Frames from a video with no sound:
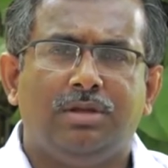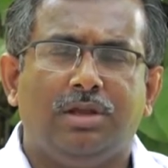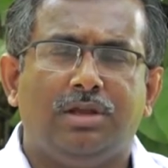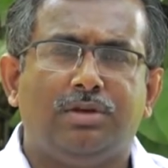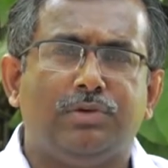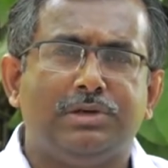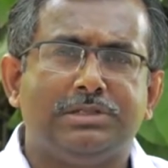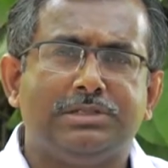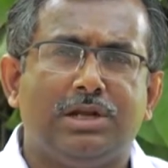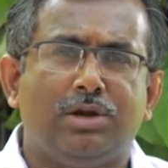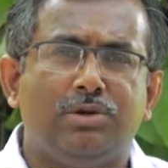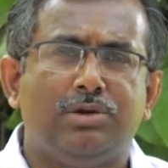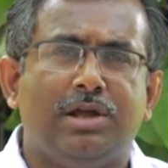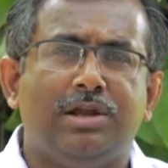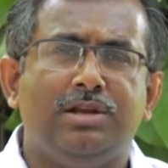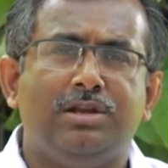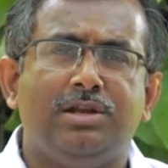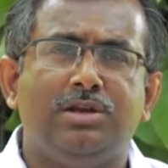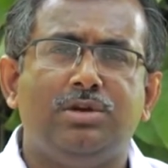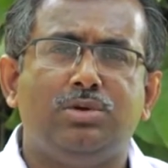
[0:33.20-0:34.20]
It was around
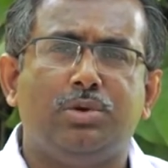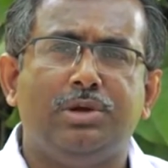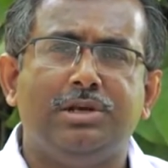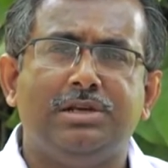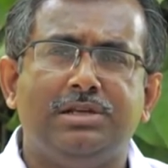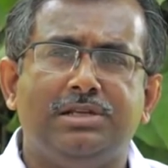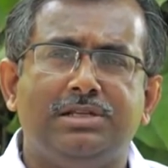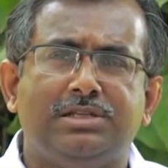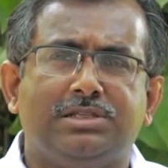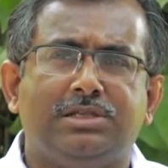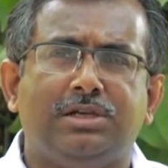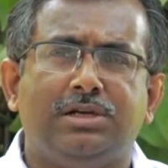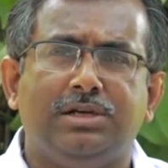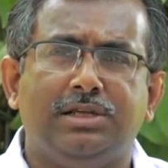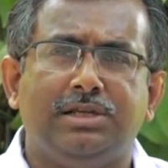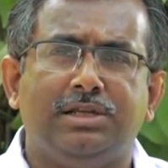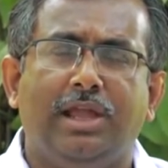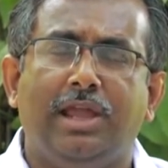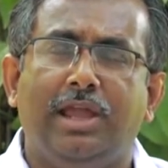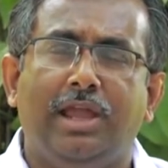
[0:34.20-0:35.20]
1820s,
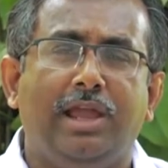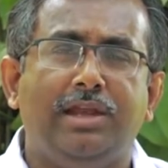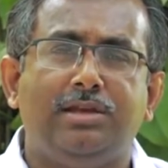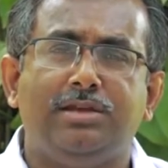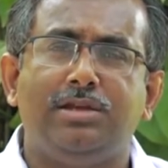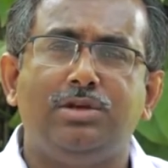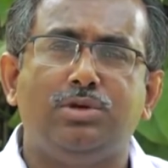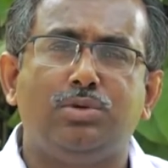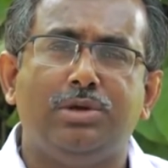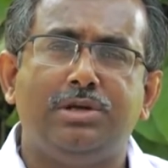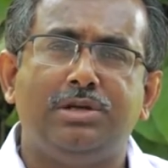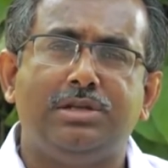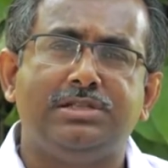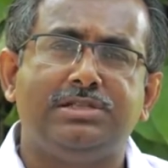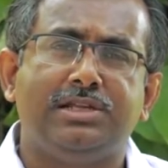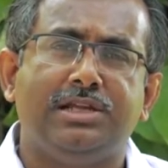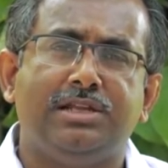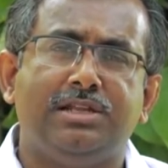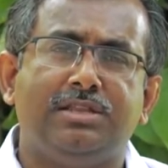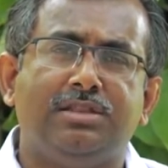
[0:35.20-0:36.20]

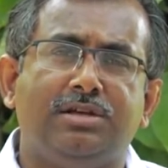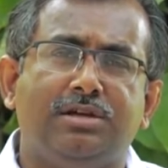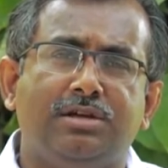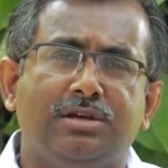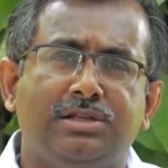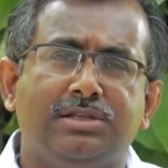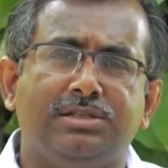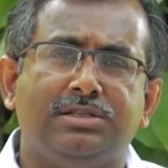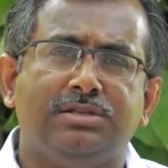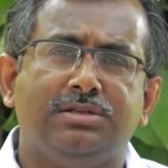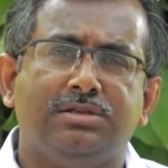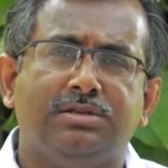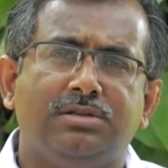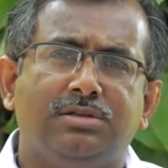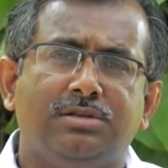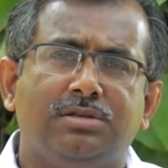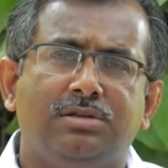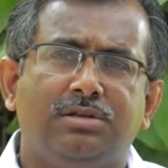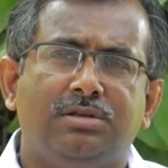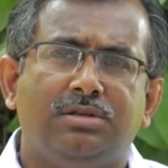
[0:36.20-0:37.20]
1830s.
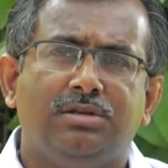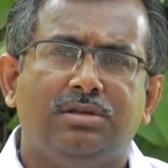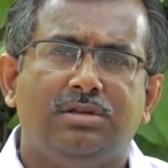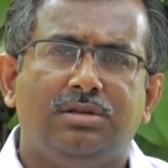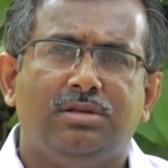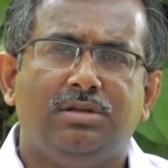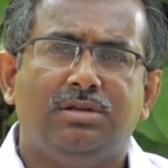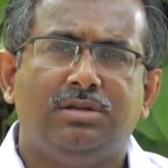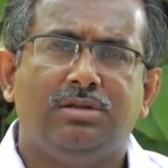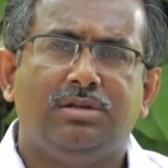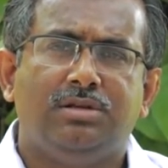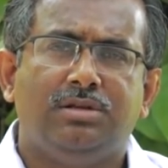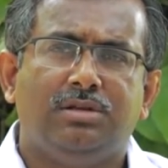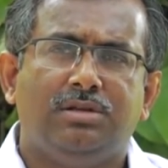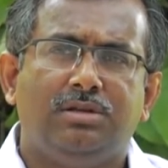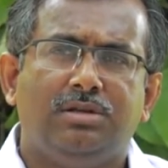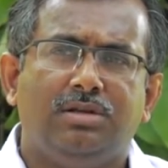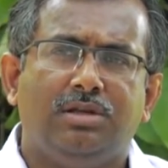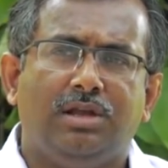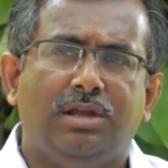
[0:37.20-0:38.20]

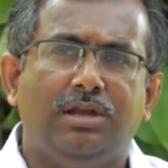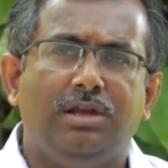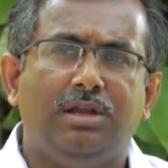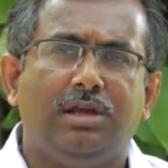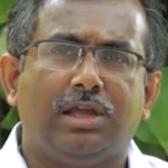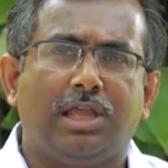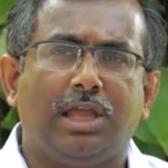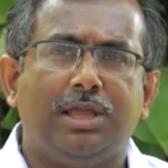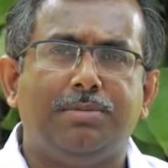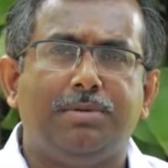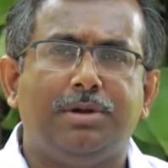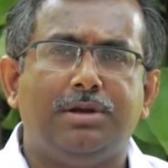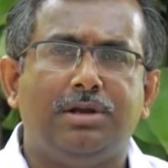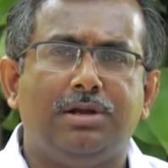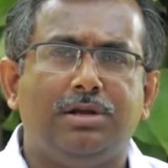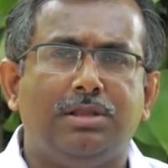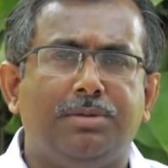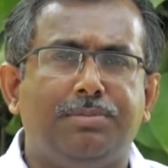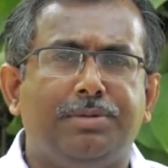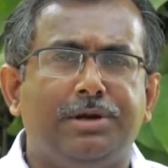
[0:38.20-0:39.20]
India came
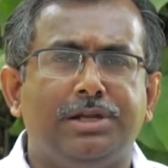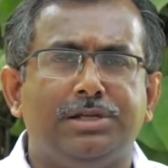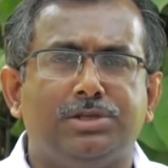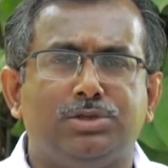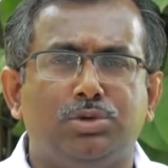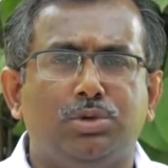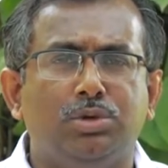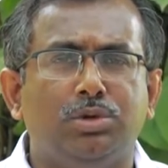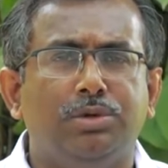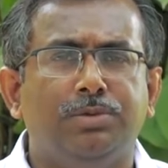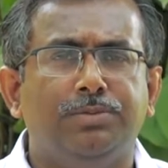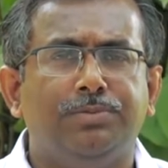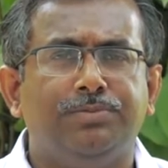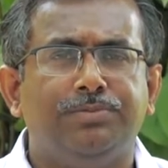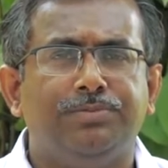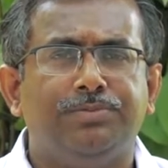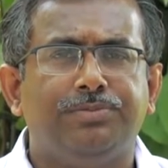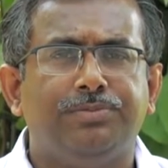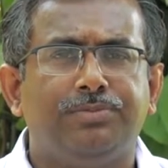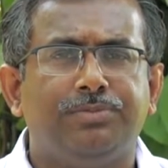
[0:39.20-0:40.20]
under the British rule.
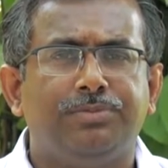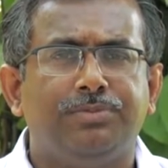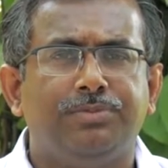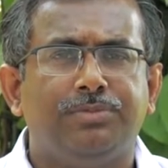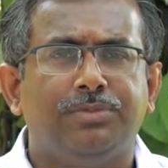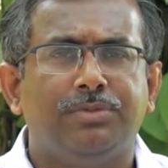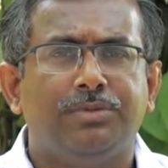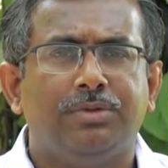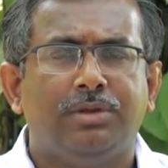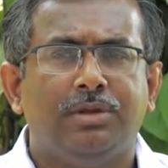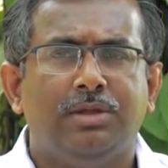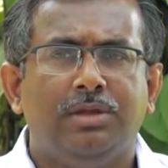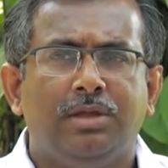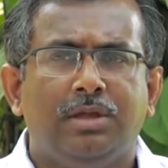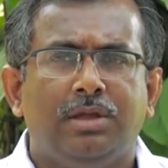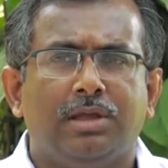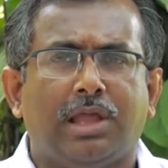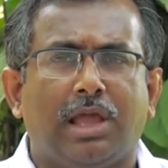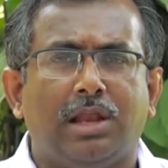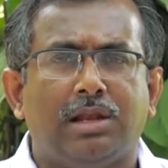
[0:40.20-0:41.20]

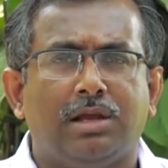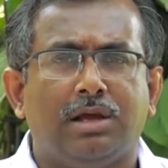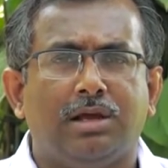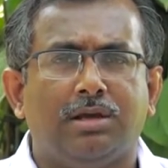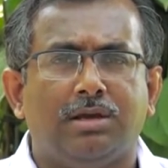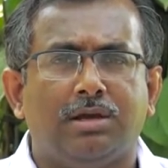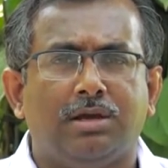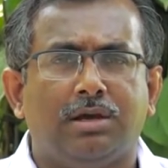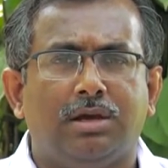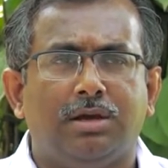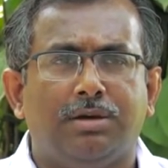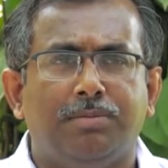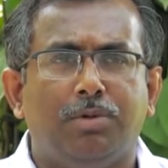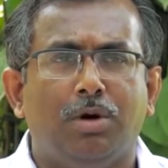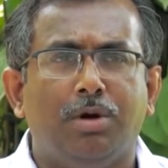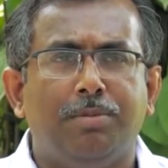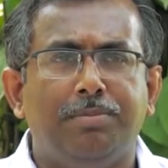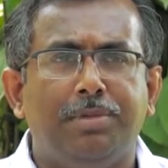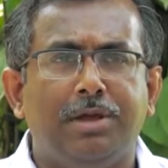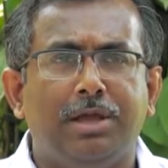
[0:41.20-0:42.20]
Calcutta,
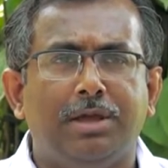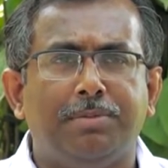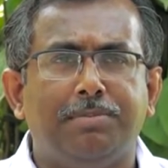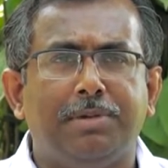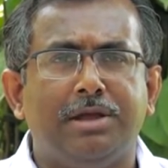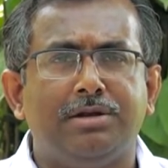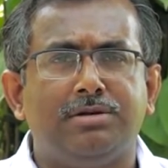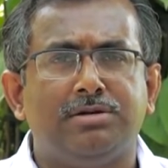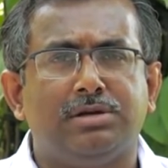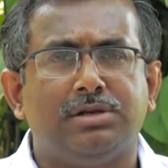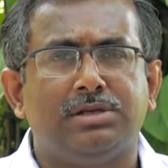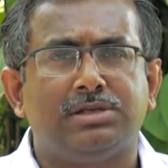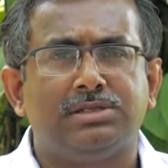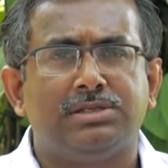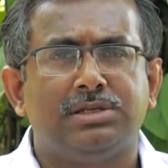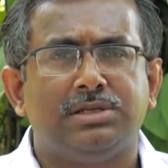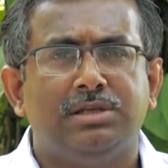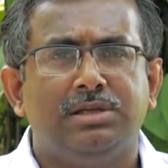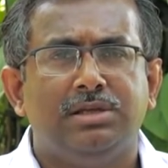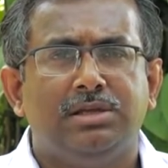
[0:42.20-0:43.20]
Bombay,
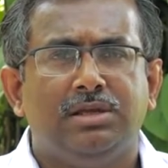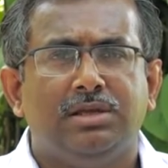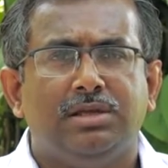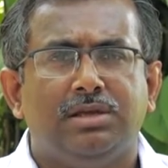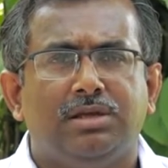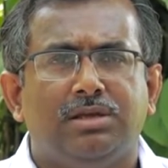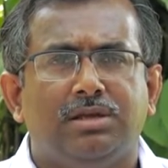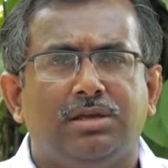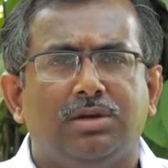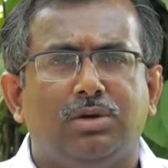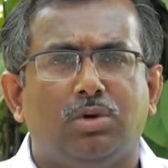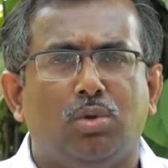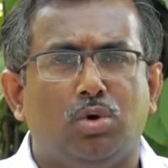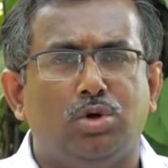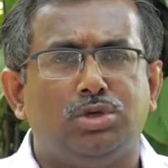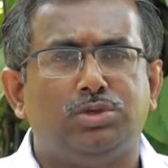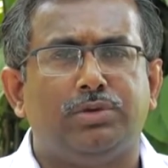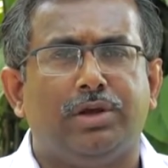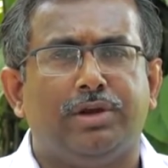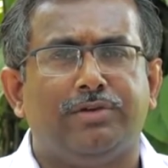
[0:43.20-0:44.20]
Madras
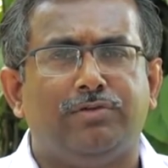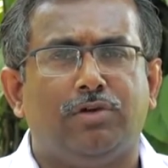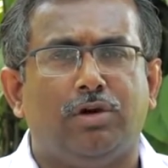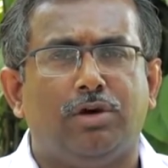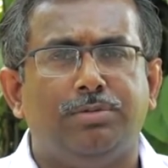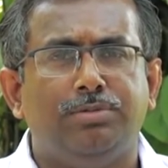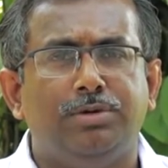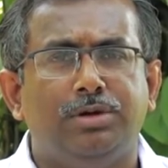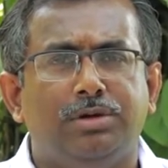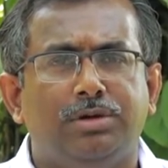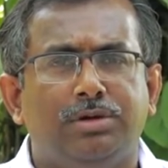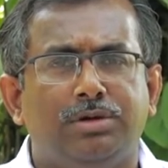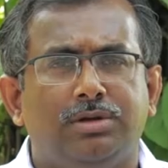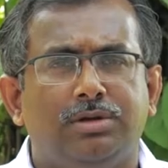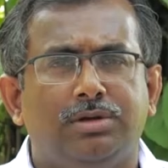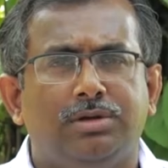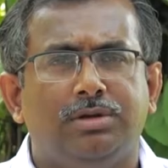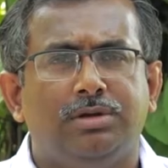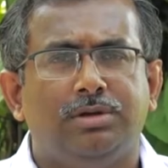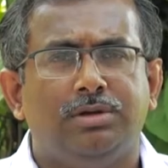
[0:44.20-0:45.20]
courts were formed.
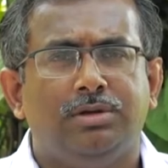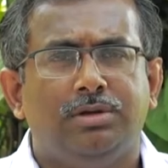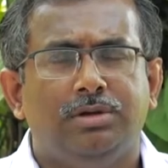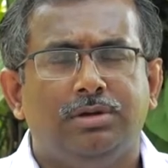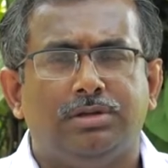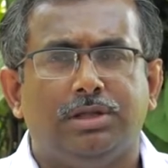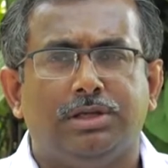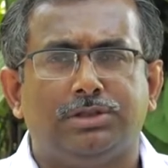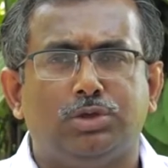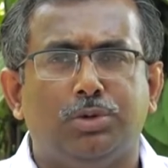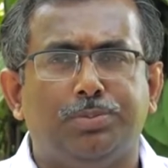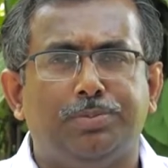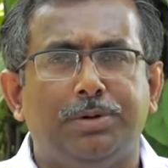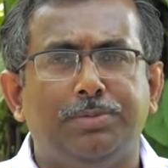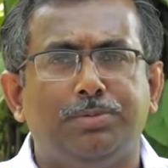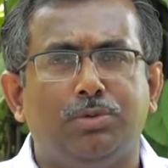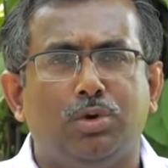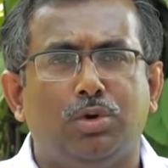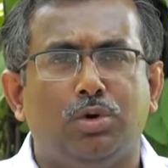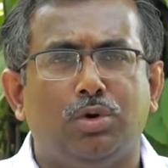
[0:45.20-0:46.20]
The
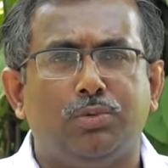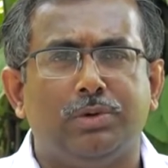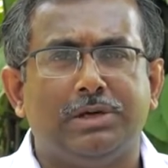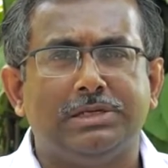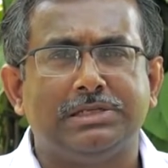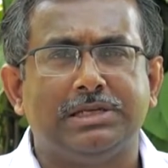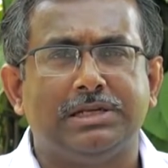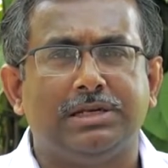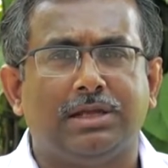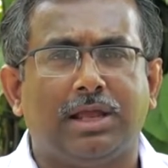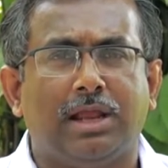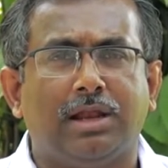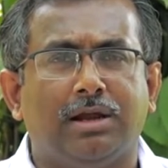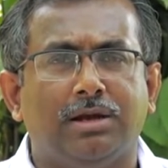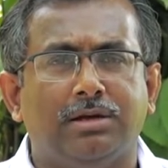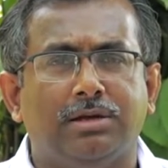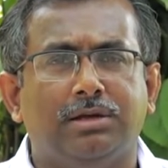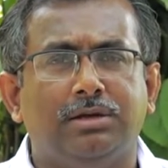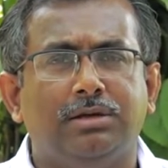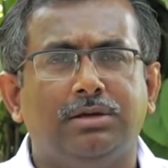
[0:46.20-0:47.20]
Supreme Court was in
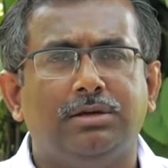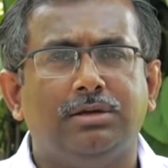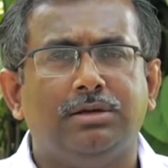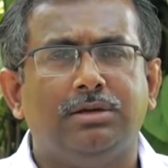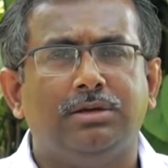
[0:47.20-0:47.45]
Calcutta.